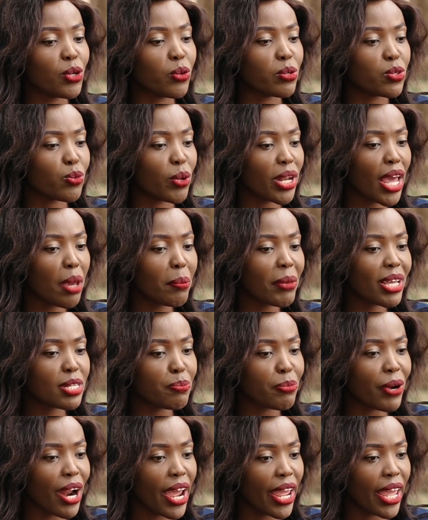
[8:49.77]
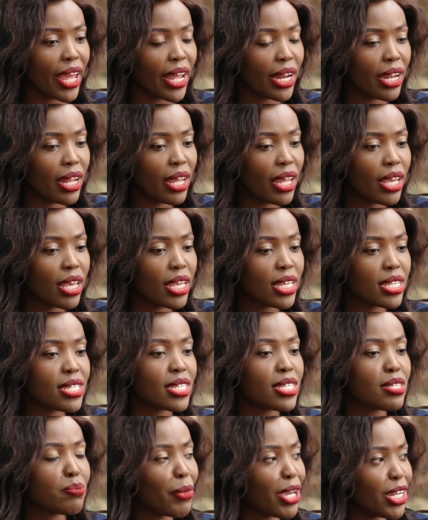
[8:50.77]
Because when I met Brian, he
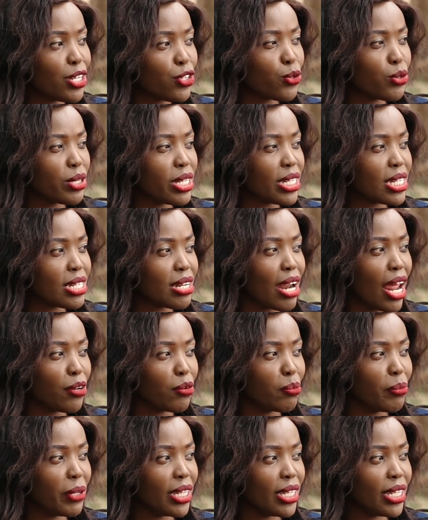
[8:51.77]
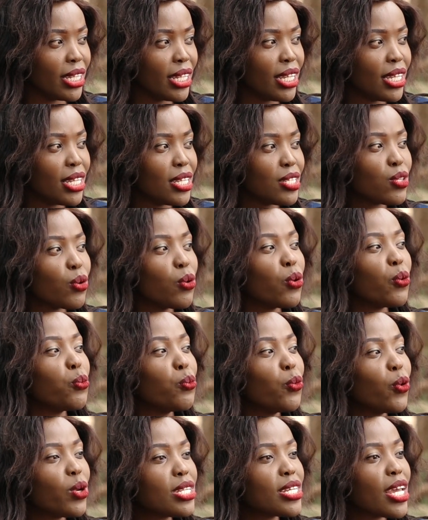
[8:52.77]
just mentioned it randomly. So
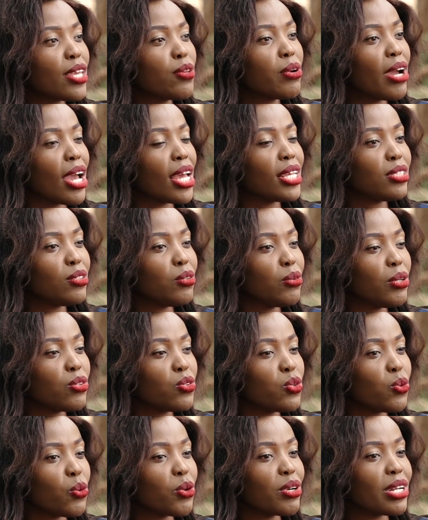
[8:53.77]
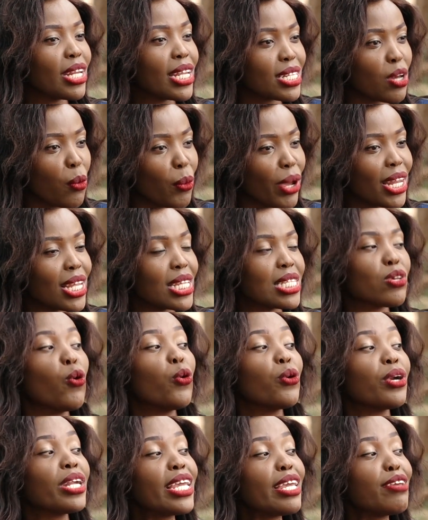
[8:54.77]
what are you guys doing to create awareness,
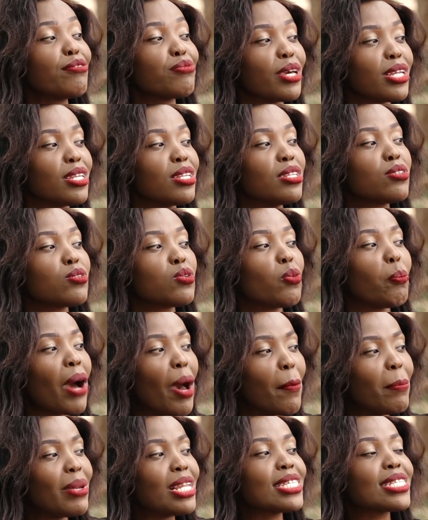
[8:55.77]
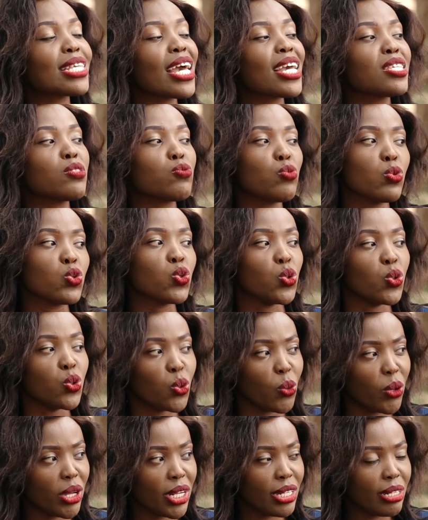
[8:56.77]
or even to publicize what you're
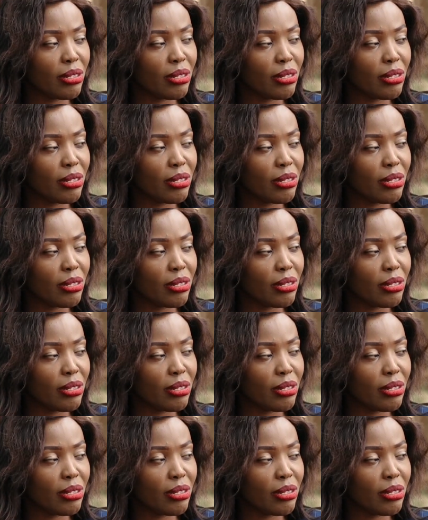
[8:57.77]
doing?